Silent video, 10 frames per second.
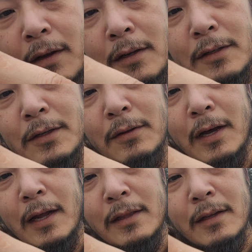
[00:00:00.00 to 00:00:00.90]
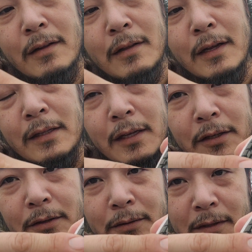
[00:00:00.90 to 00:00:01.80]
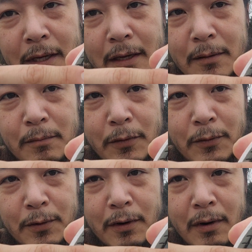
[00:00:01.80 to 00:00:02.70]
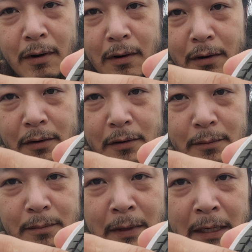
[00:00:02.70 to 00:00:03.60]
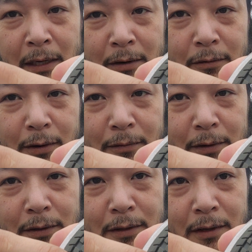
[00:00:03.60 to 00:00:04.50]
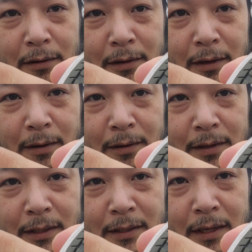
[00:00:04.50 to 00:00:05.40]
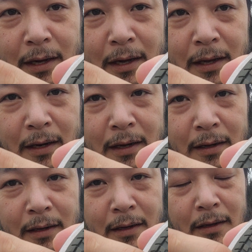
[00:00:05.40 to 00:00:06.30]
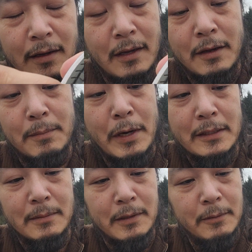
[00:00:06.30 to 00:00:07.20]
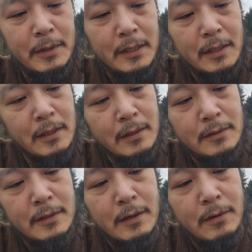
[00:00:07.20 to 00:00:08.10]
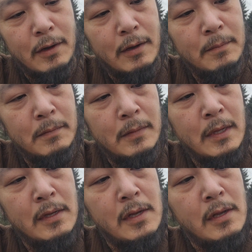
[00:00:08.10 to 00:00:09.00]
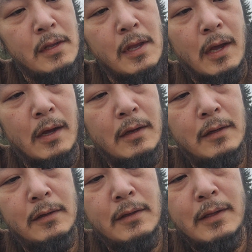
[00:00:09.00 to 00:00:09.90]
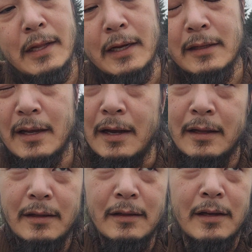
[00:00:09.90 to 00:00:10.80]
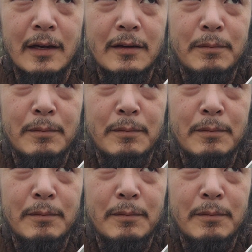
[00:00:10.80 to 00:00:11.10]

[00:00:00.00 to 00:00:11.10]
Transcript: So I think like they use like a more harder rubbers on this side. It could possibly be. So yeah, like that. I think that could